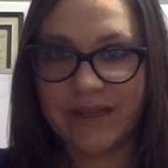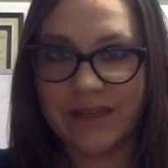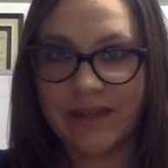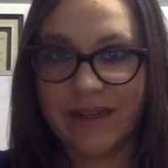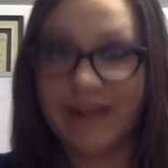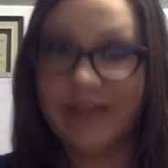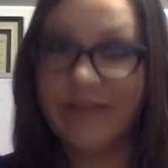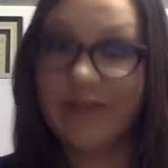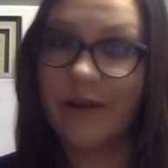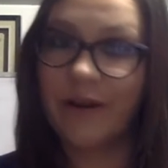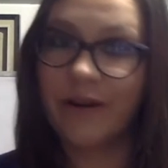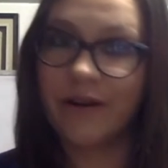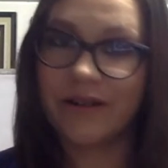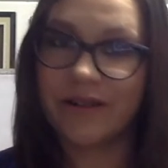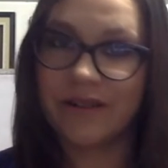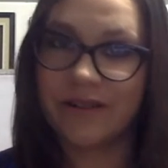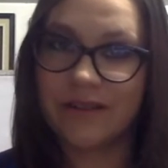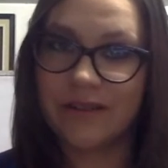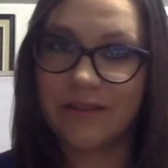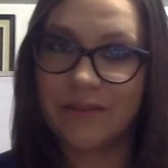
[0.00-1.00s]
It's hard,
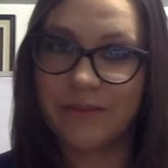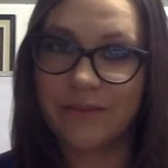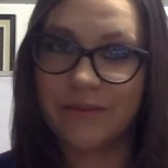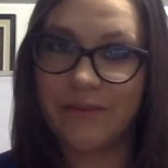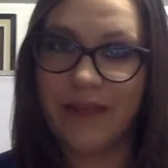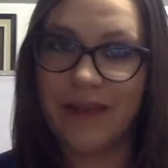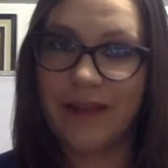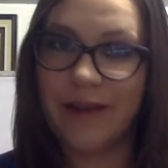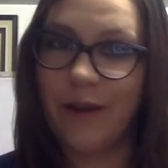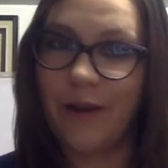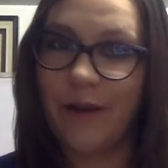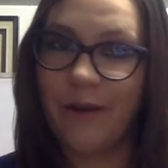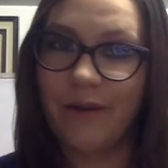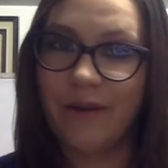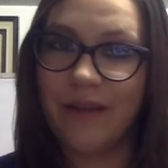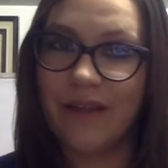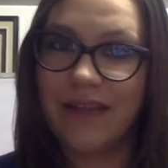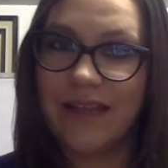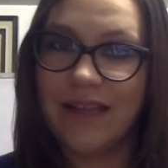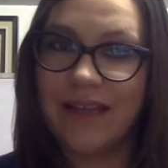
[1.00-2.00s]
I know.
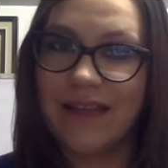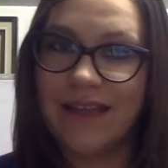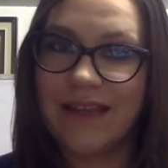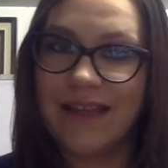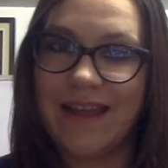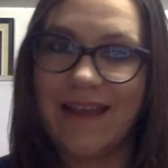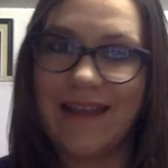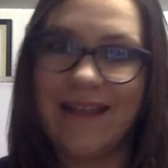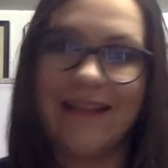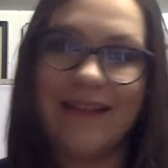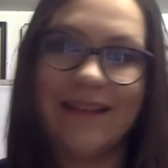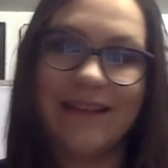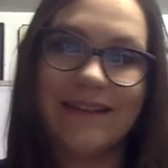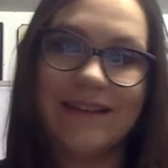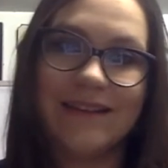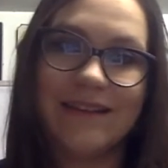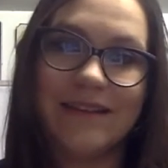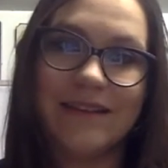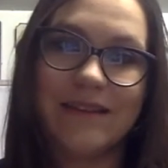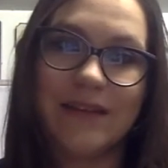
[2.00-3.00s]

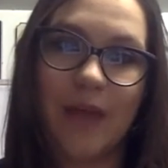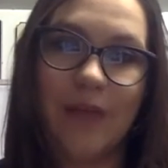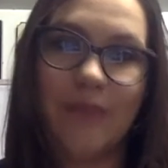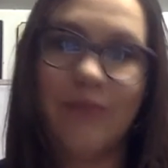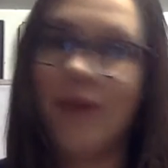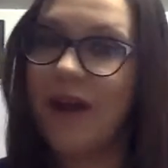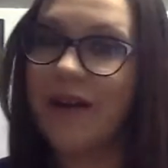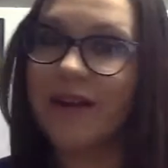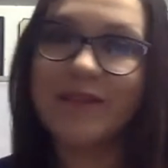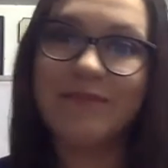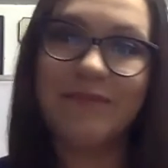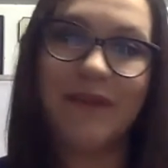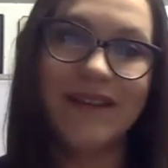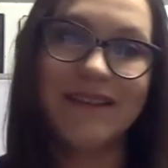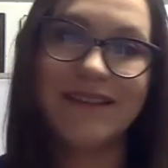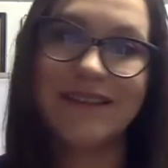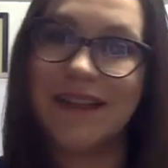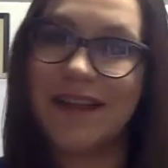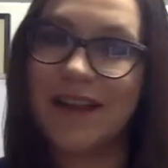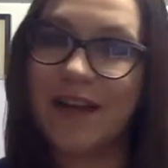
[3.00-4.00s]
And I'm not
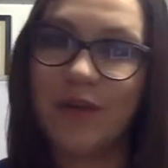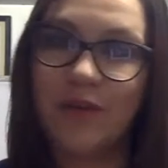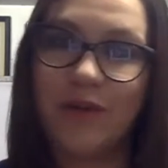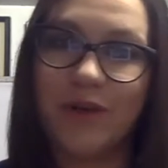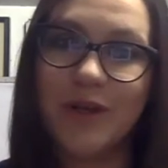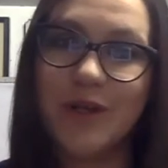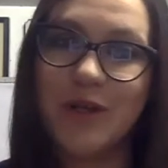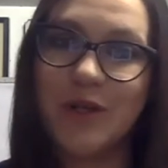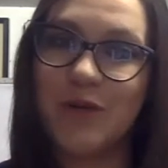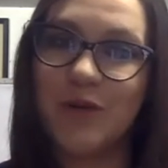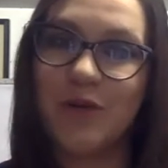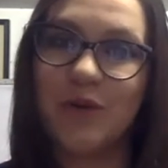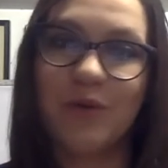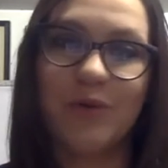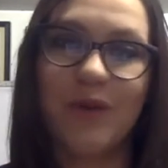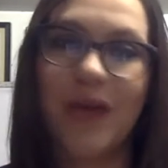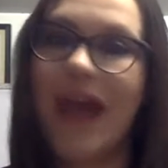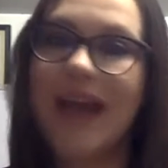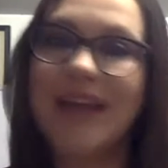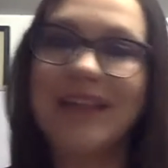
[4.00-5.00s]
expecting anyone to
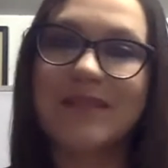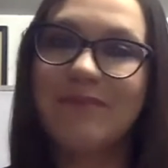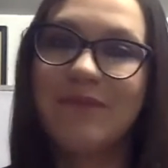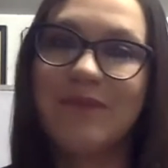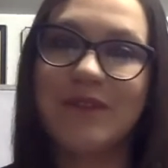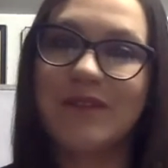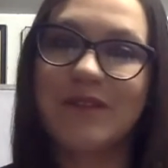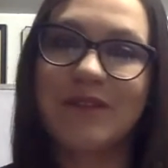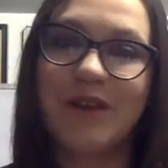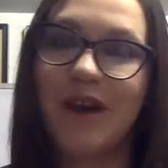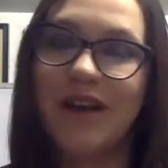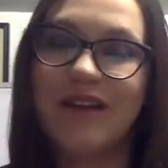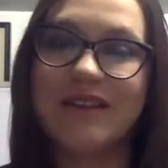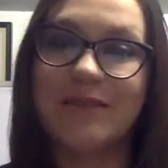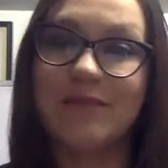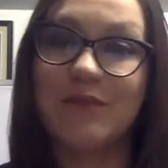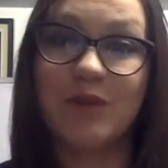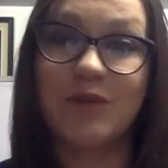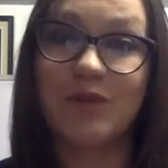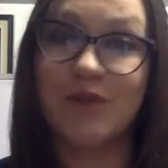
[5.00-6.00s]
grasp this
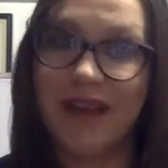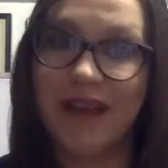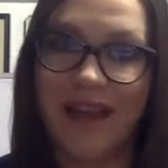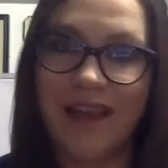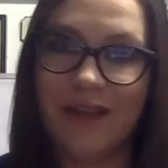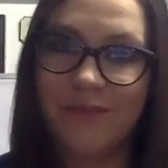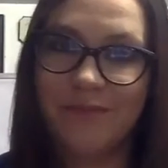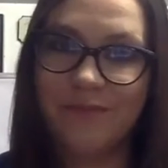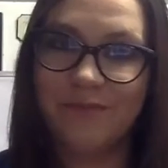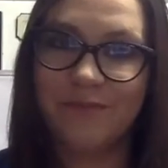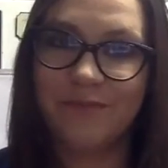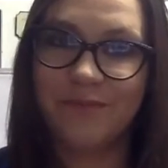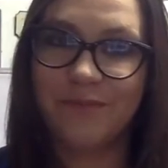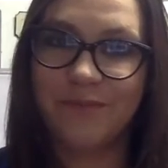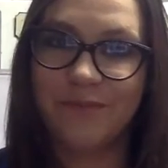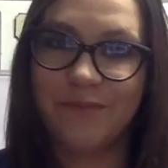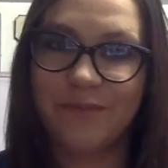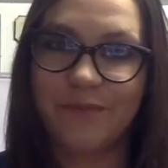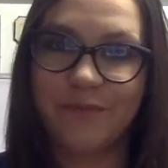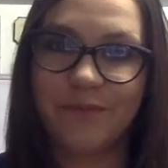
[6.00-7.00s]
concept overnight.
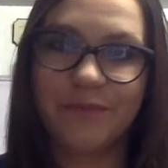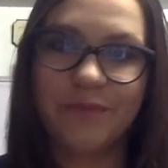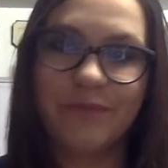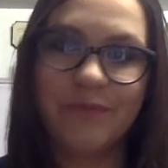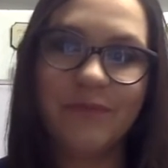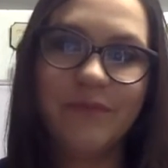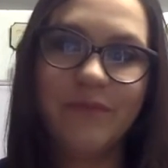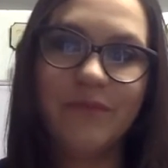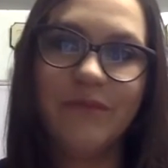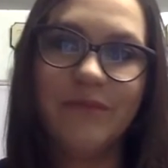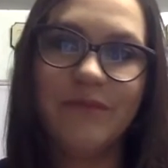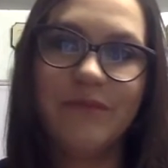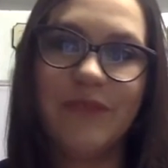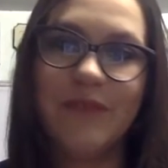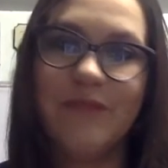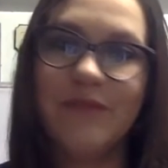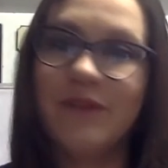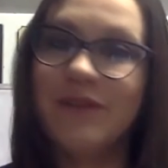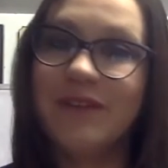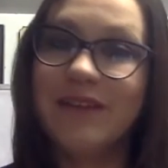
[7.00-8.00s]

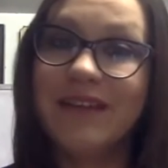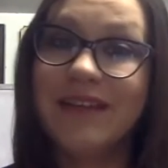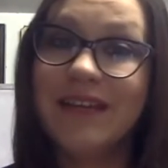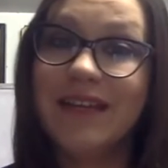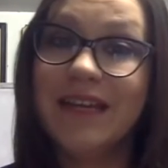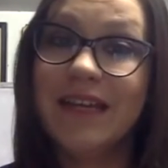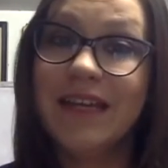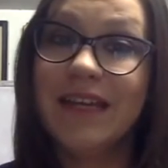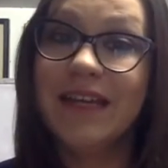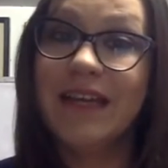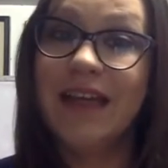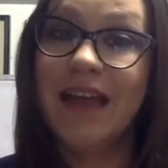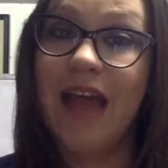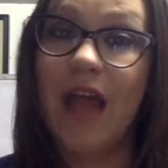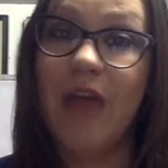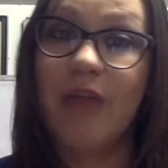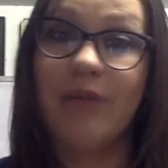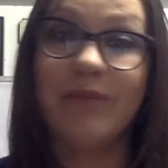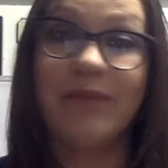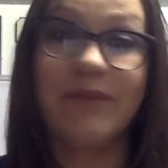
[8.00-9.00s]
If you did,
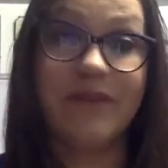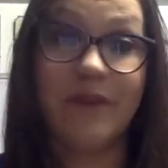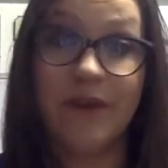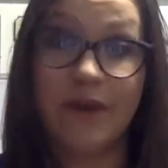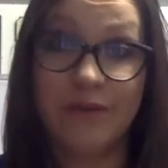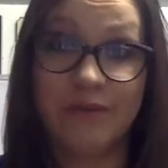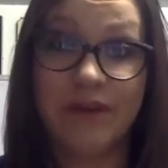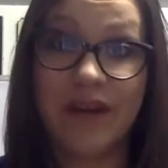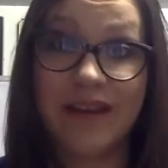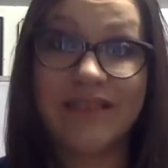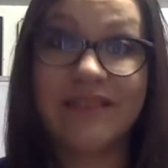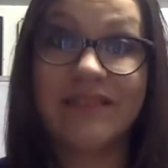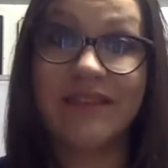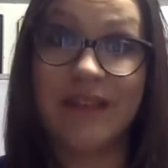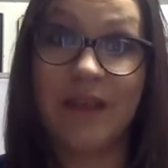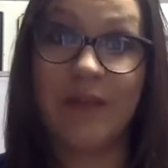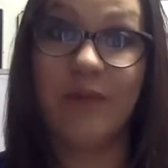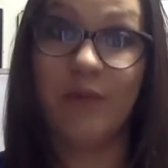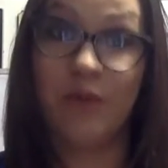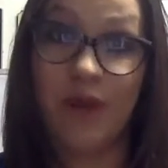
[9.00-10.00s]
I would be very impressed
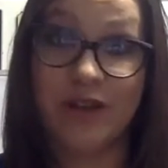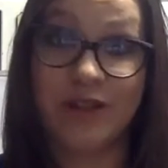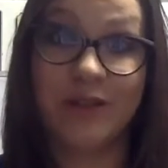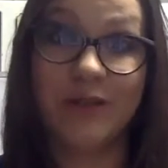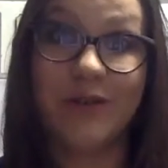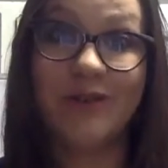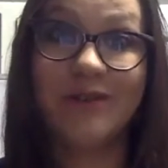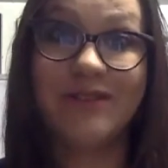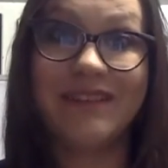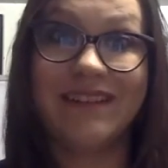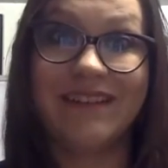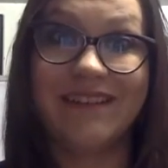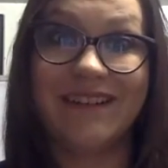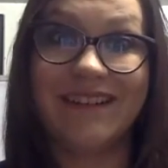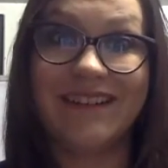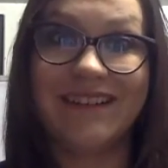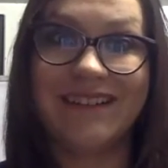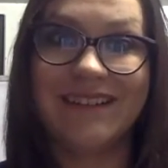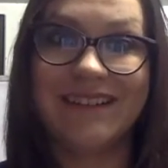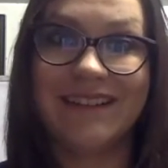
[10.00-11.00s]
and I would want to know your
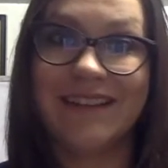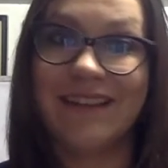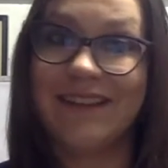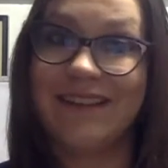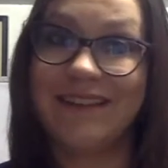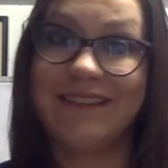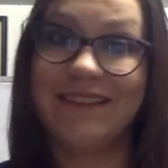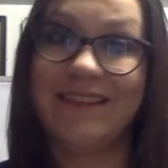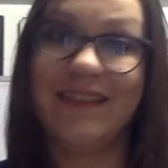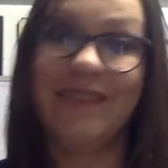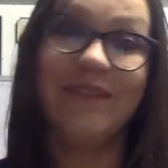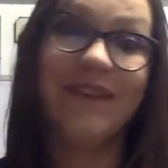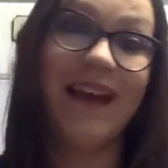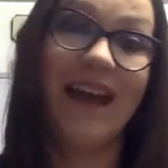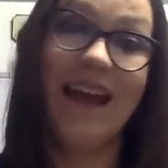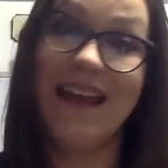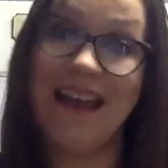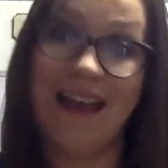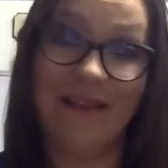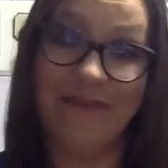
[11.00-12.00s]
secret, because even
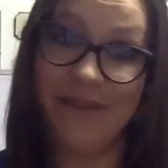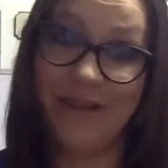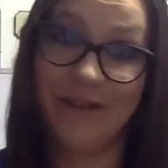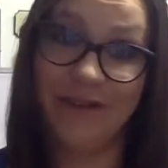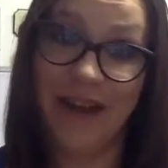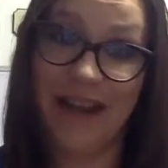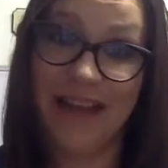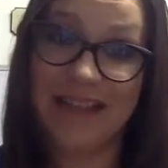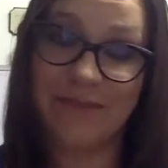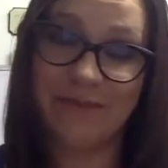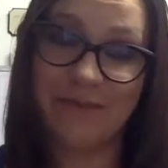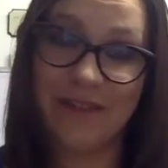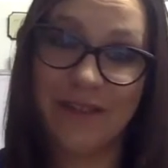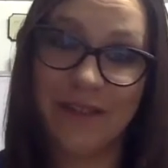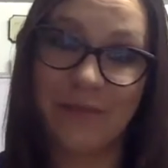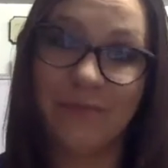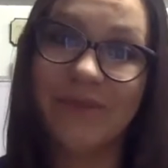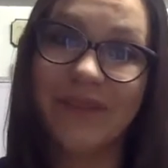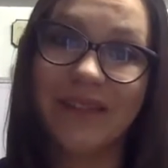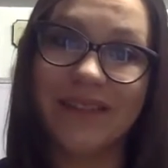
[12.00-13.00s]
I haven't grasped it
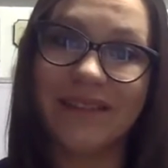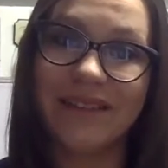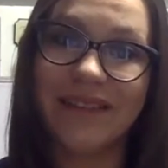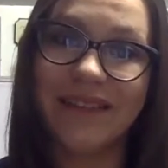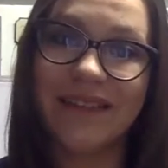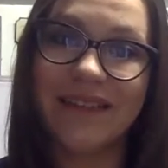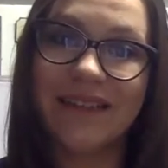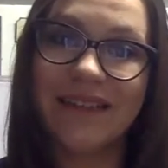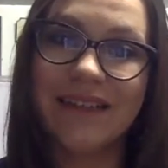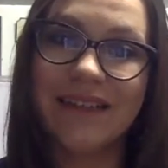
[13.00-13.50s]
completely.